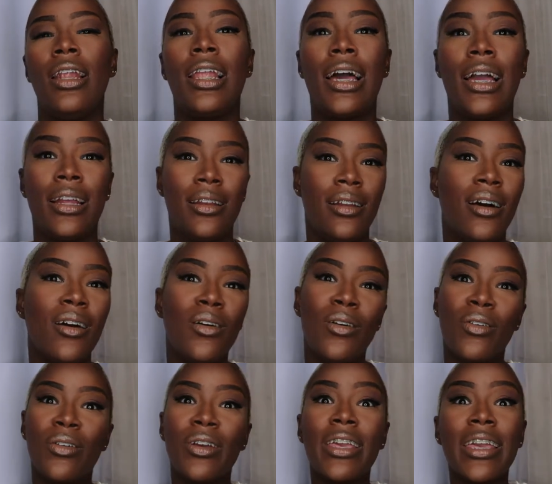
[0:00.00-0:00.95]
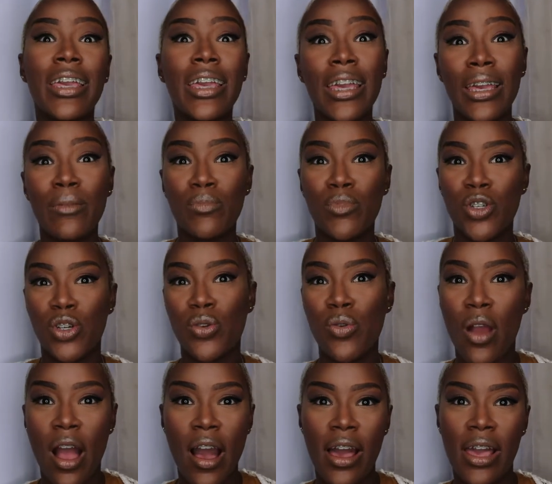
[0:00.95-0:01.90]
Like, no, keep
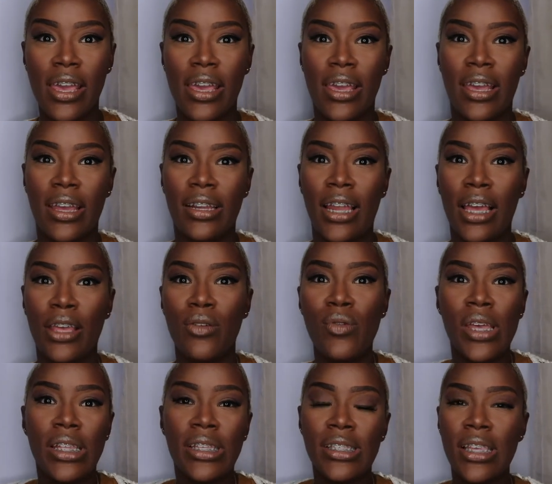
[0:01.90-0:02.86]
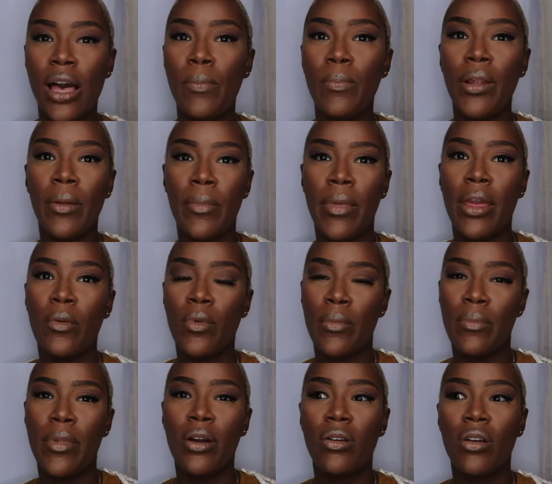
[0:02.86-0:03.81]
trying. Like, you can supplement
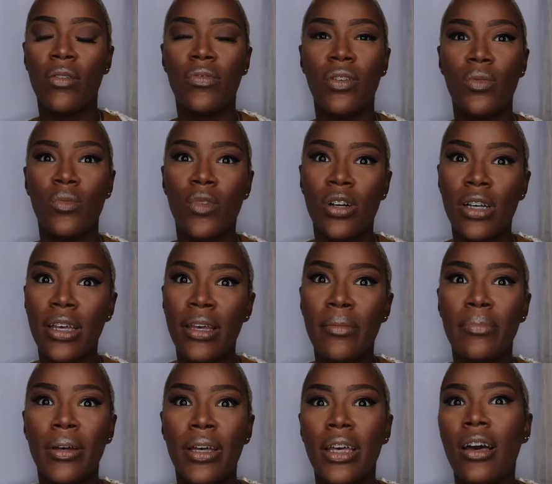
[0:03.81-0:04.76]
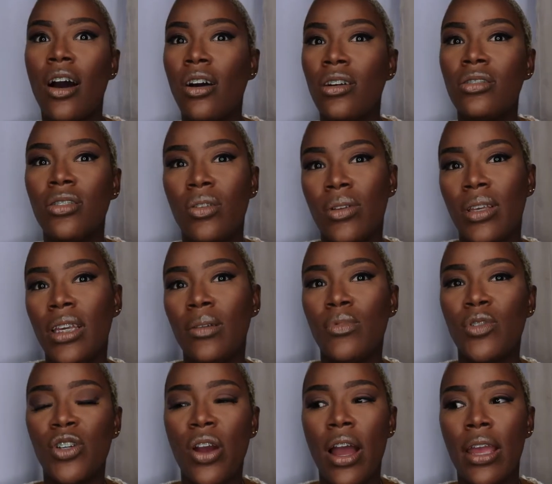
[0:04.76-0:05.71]
with milk if you want, but also
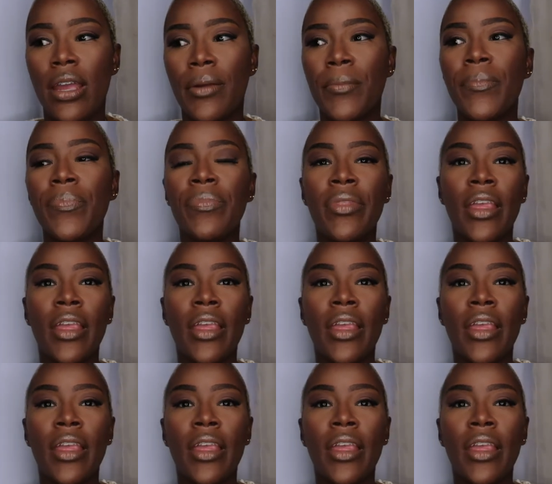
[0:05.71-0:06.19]
keep trying.